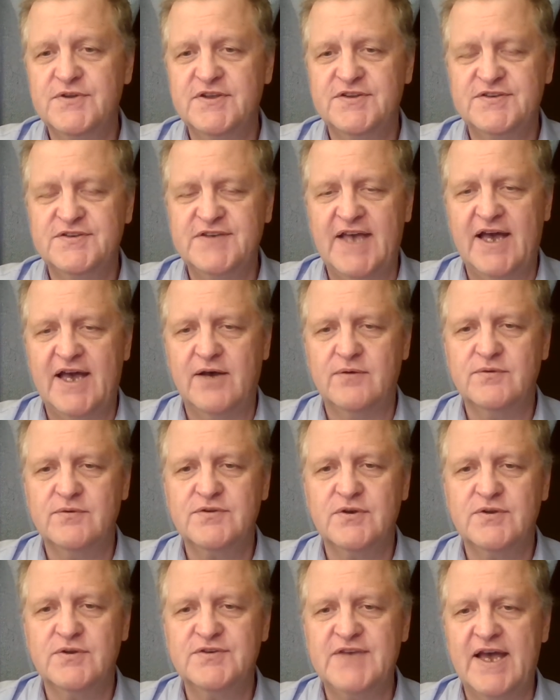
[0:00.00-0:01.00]
It
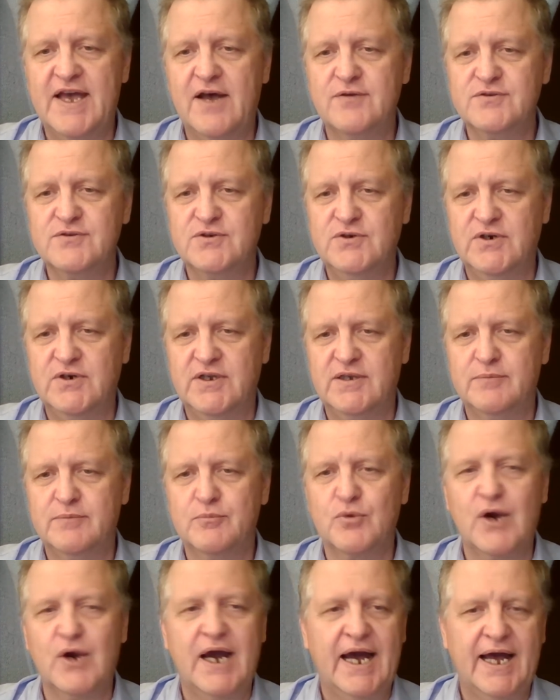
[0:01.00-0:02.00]
sounds. So it sounds good.
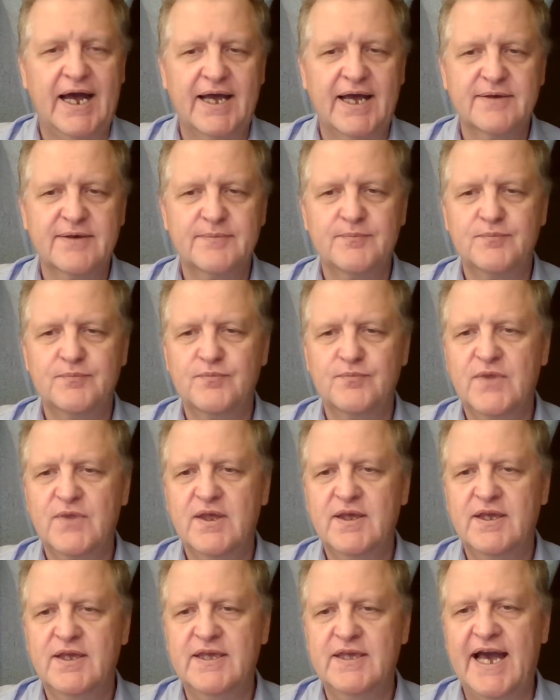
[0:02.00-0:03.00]
Bra.
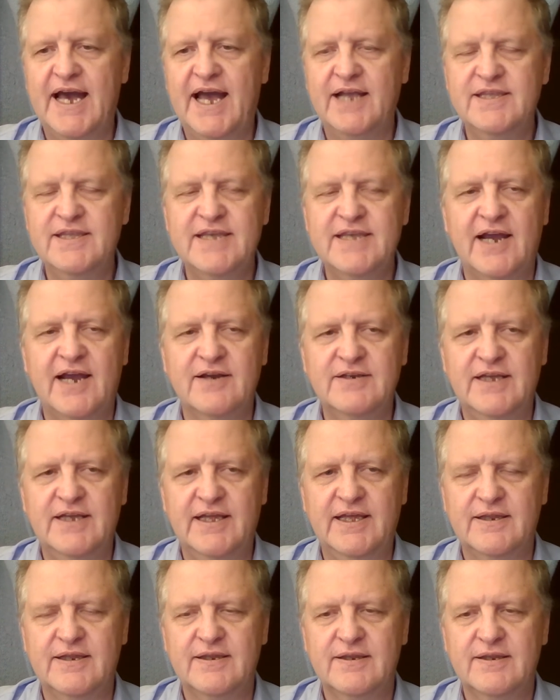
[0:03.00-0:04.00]
Yai tar
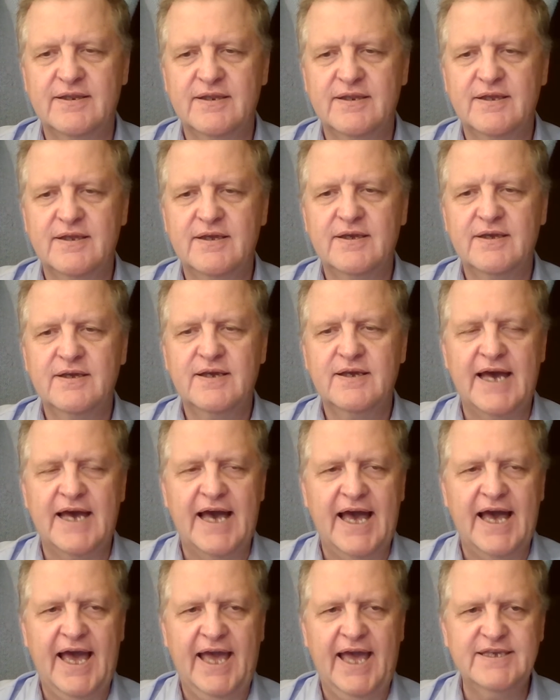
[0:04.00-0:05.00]
den.
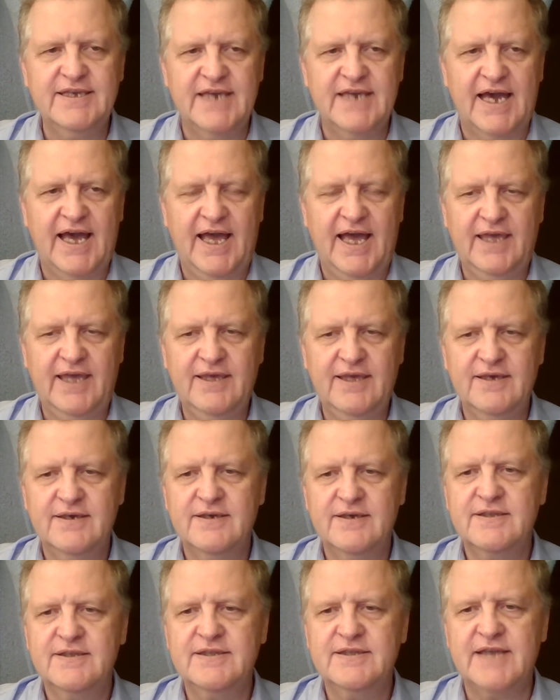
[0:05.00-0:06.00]
Yai
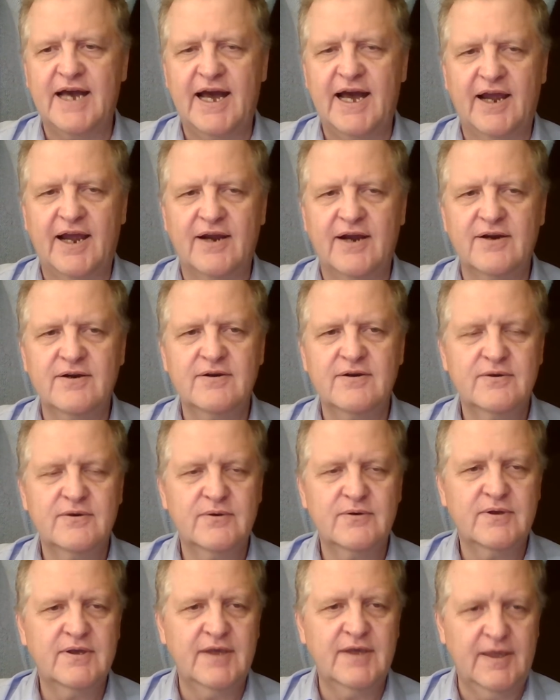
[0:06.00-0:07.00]
tar
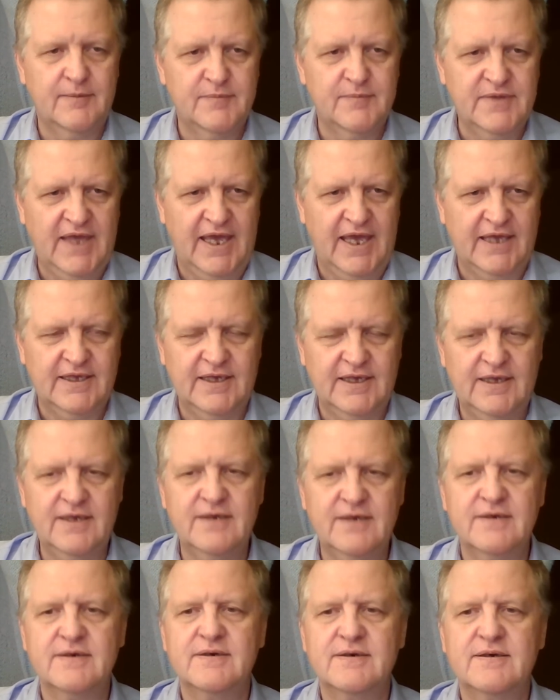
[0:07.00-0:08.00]
am
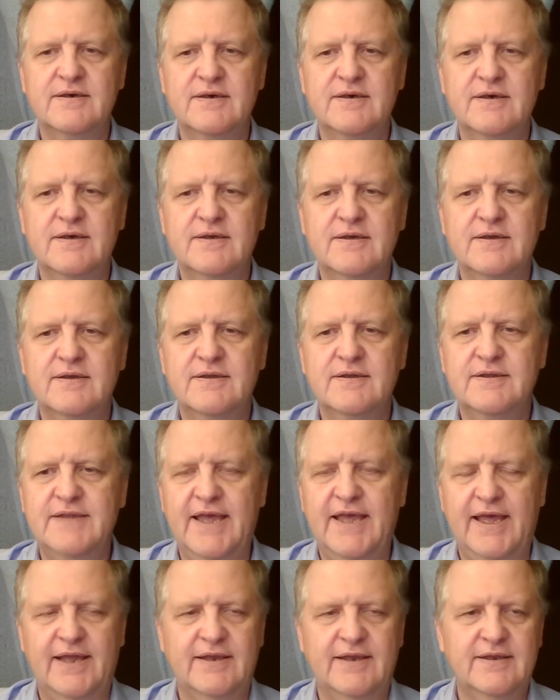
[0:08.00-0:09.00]
taking.
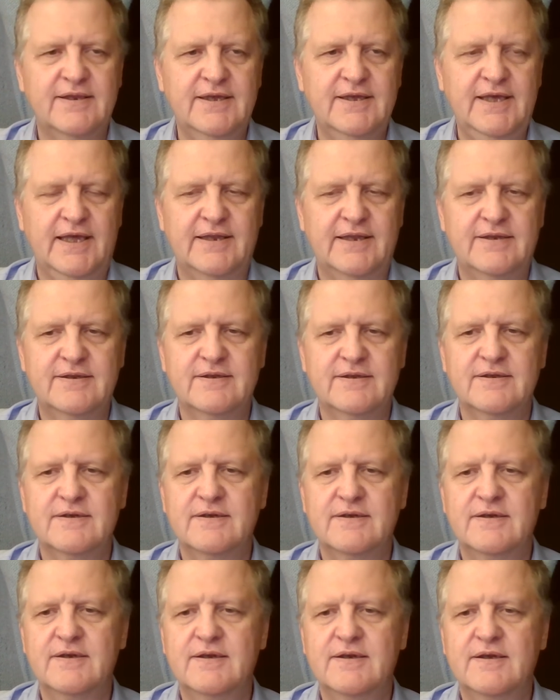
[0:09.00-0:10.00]
Den it.
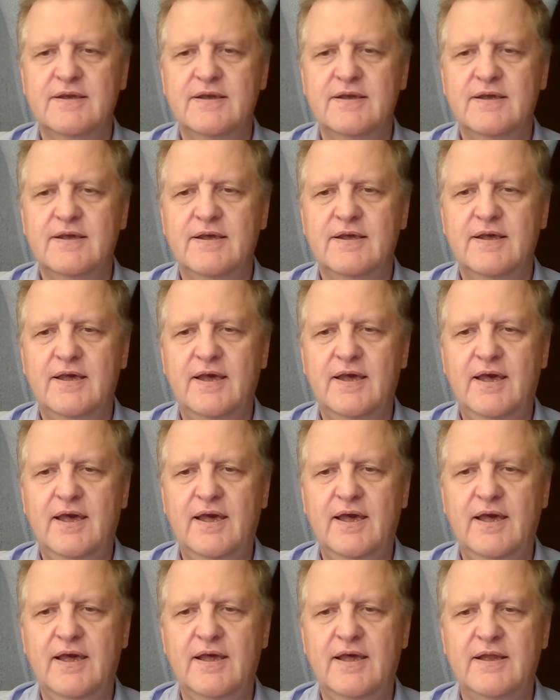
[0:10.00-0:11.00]

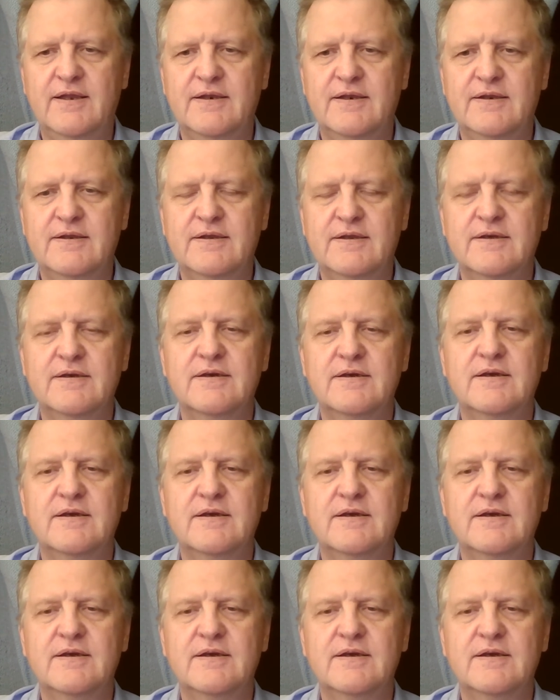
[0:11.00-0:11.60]
And